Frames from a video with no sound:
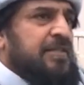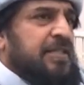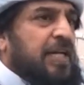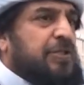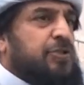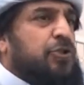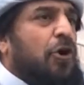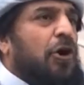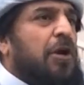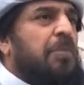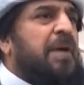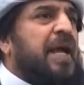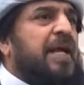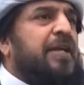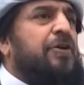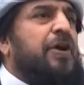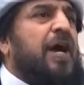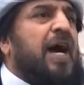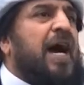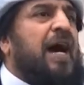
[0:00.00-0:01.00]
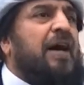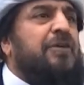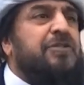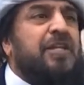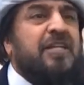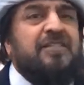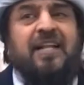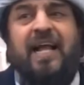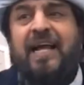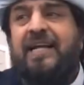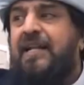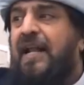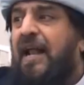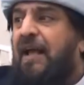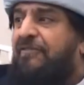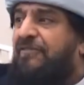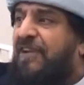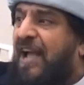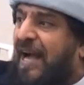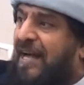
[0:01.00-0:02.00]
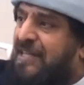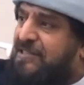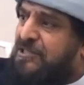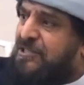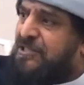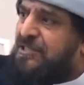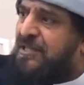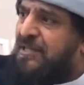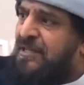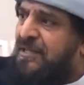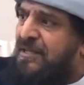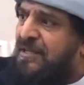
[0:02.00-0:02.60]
That don't make your houses like graveyards.